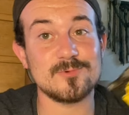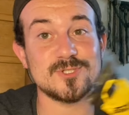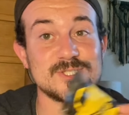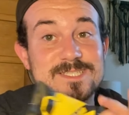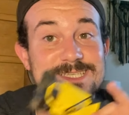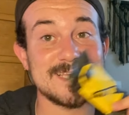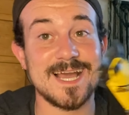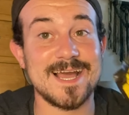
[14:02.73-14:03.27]

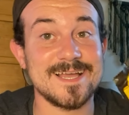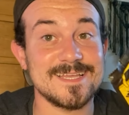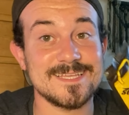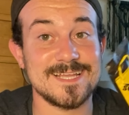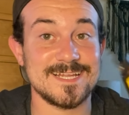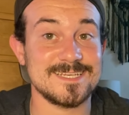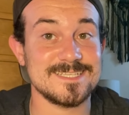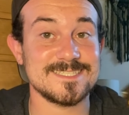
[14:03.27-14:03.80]
just guy
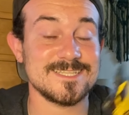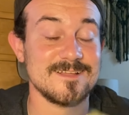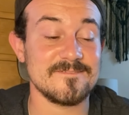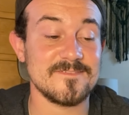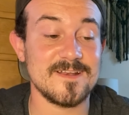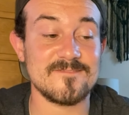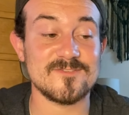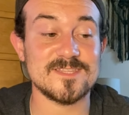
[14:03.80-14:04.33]
kind of stuff
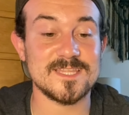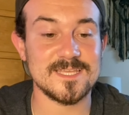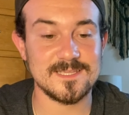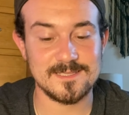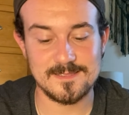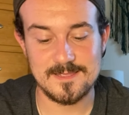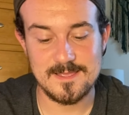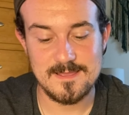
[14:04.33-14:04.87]
and everything.
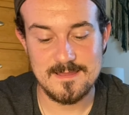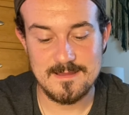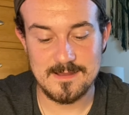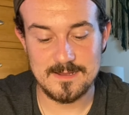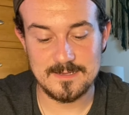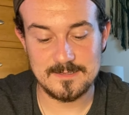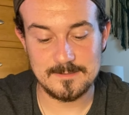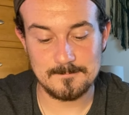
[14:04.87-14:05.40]

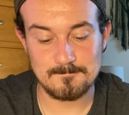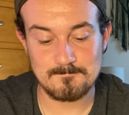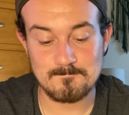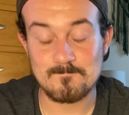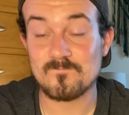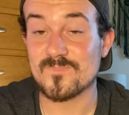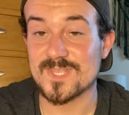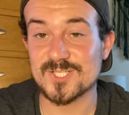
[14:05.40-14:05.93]
So
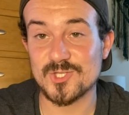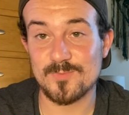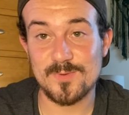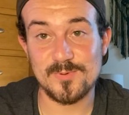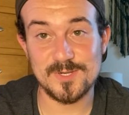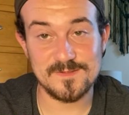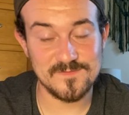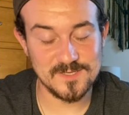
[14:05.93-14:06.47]
it'd be
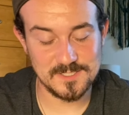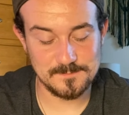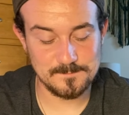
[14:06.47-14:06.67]
pretty fun.